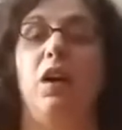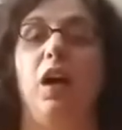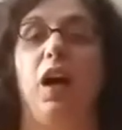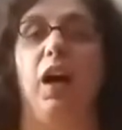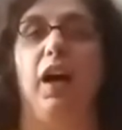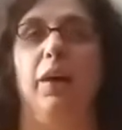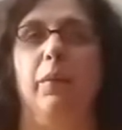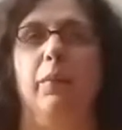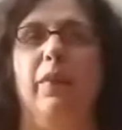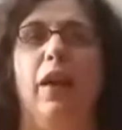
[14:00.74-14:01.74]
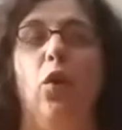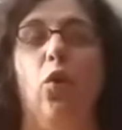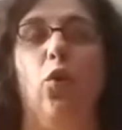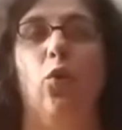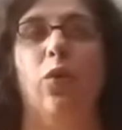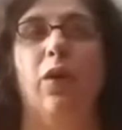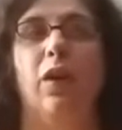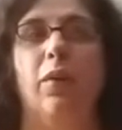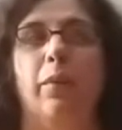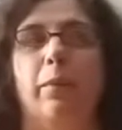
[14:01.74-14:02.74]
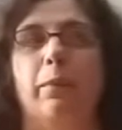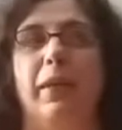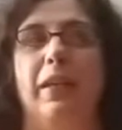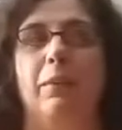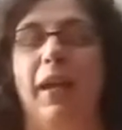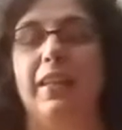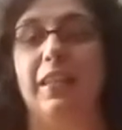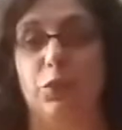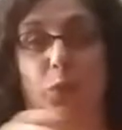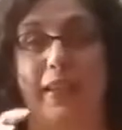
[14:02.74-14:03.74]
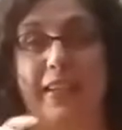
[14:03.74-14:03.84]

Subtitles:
that whole being pegged as white